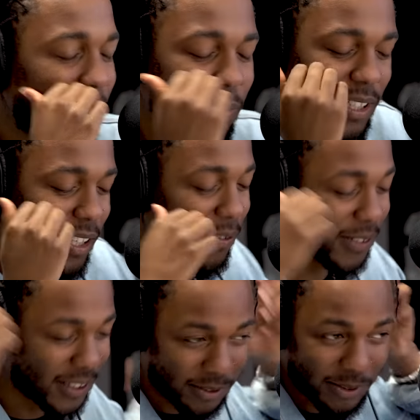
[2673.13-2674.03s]
We was
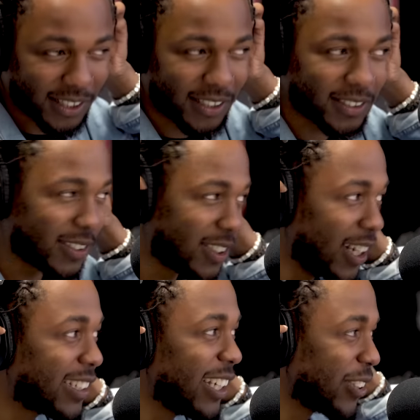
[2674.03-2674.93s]
loving it. We was. You
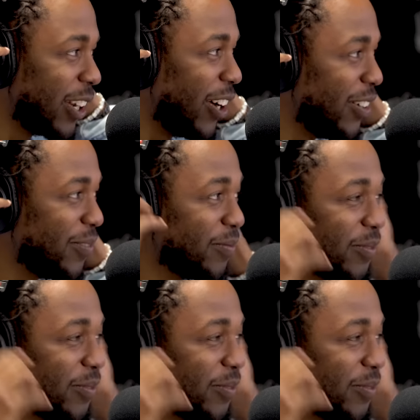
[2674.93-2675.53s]
were loving it.